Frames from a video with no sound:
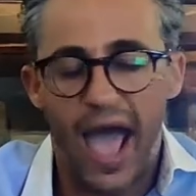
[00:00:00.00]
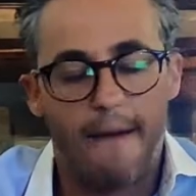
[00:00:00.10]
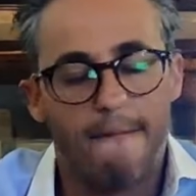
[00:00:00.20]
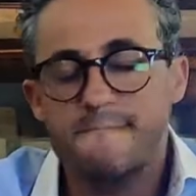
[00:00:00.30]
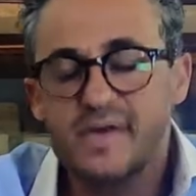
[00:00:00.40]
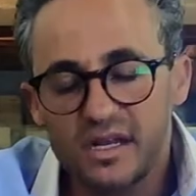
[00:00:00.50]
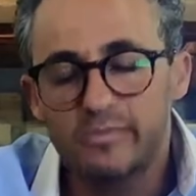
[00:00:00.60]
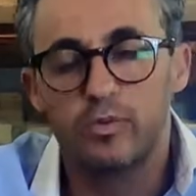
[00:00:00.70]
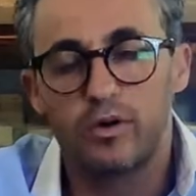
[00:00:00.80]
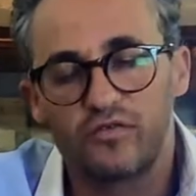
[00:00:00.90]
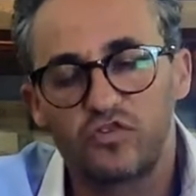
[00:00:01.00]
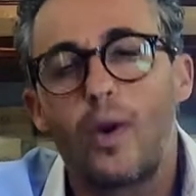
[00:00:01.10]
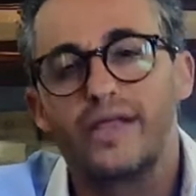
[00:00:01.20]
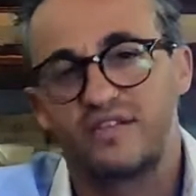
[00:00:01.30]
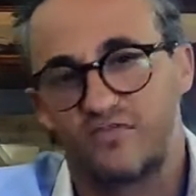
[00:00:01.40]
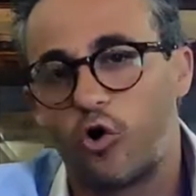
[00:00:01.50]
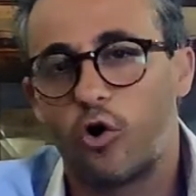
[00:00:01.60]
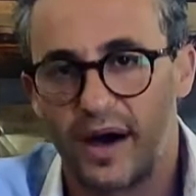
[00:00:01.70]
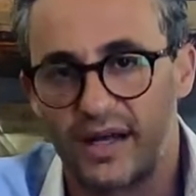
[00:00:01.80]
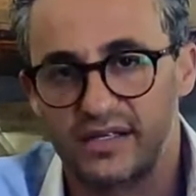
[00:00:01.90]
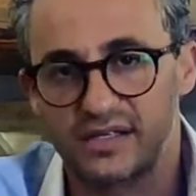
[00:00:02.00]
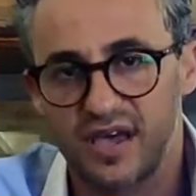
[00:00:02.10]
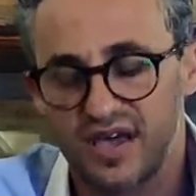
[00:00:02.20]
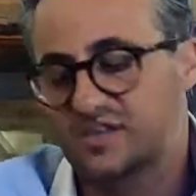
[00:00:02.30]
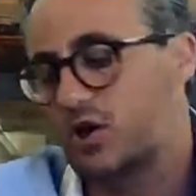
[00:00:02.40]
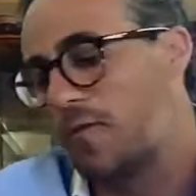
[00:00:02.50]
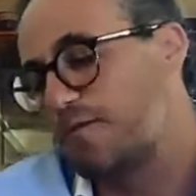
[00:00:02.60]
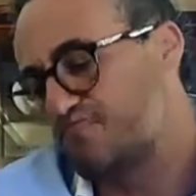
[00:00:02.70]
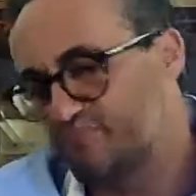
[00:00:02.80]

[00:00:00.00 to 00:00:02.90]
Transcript: a minimum of 24 months. So